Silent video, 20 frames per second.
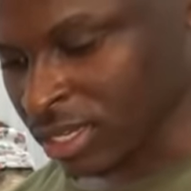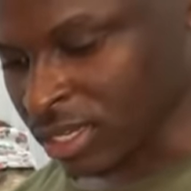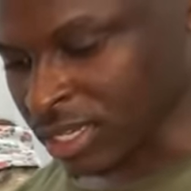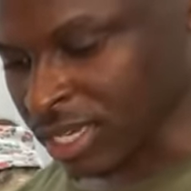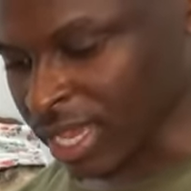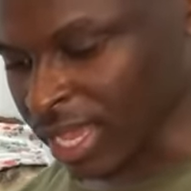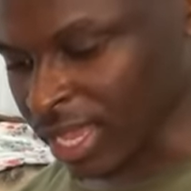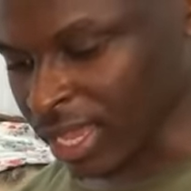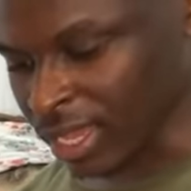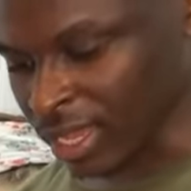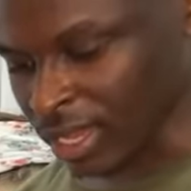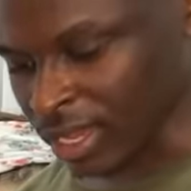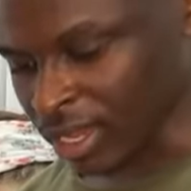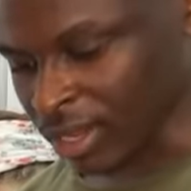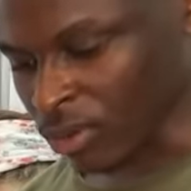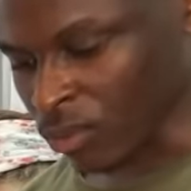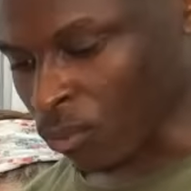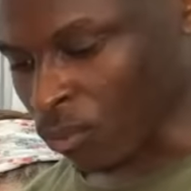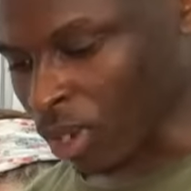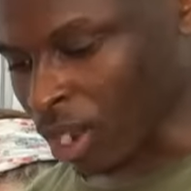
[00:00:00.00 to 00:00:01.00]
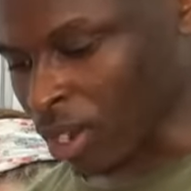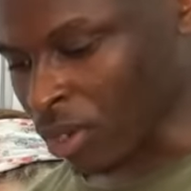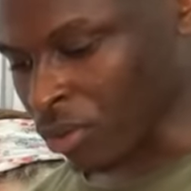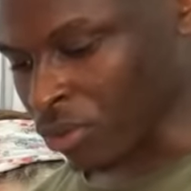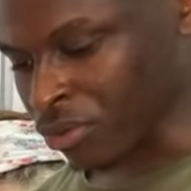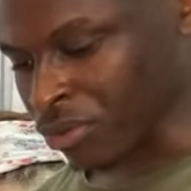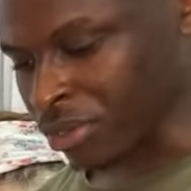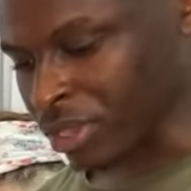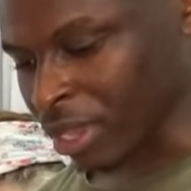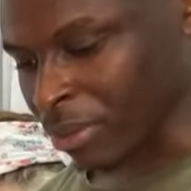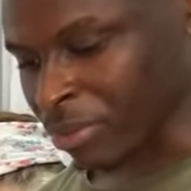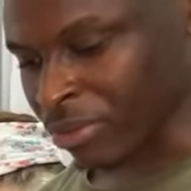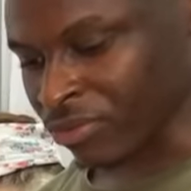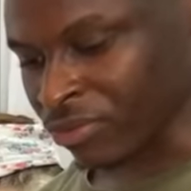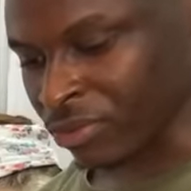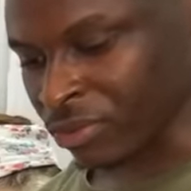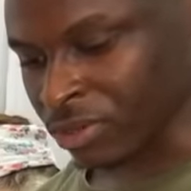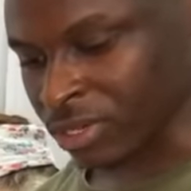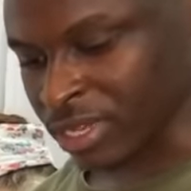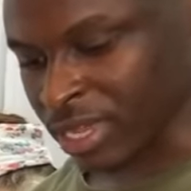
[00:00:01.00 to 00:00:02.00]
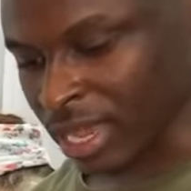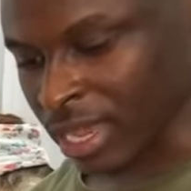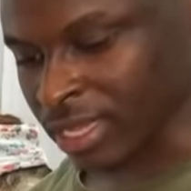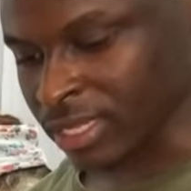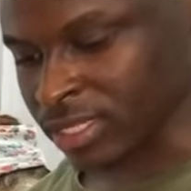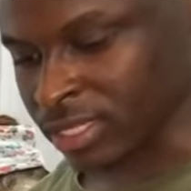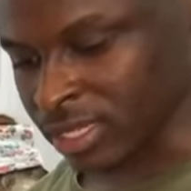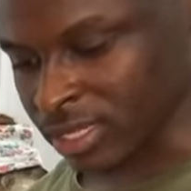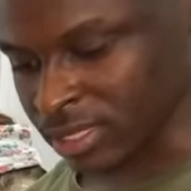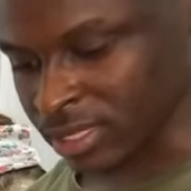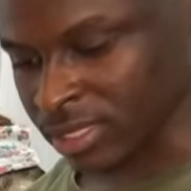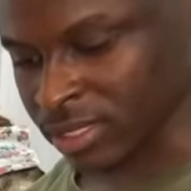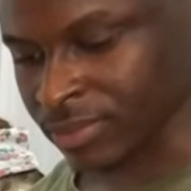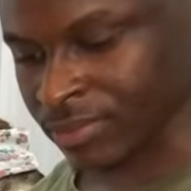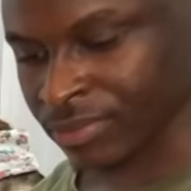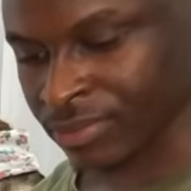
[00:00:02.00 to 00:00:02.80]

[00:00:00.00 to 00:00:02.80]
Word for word: Ding. Wow, yummy food. Yeah, it is.